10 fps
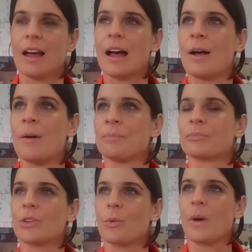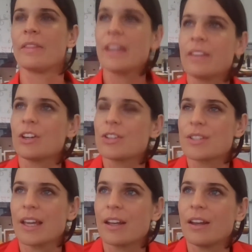One thing that you
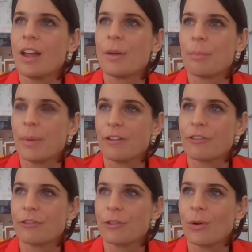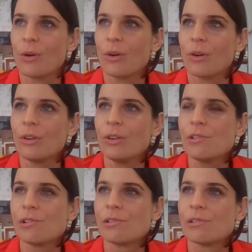said before,
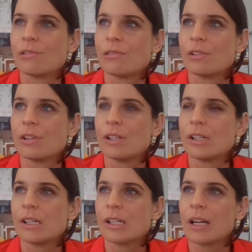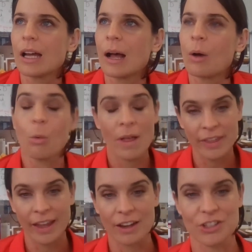
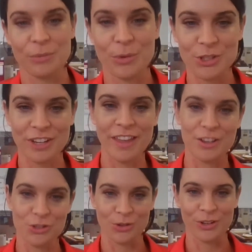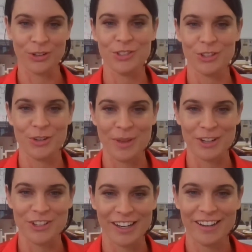watching that Jordan
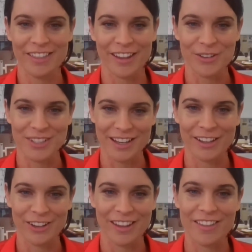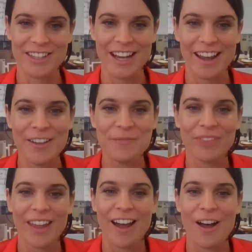documentary, I think I was telling you the other
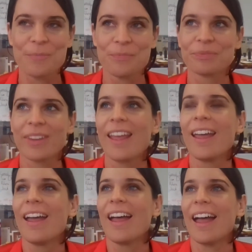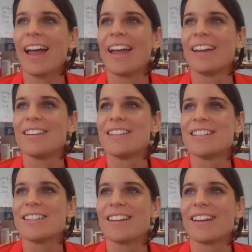day, and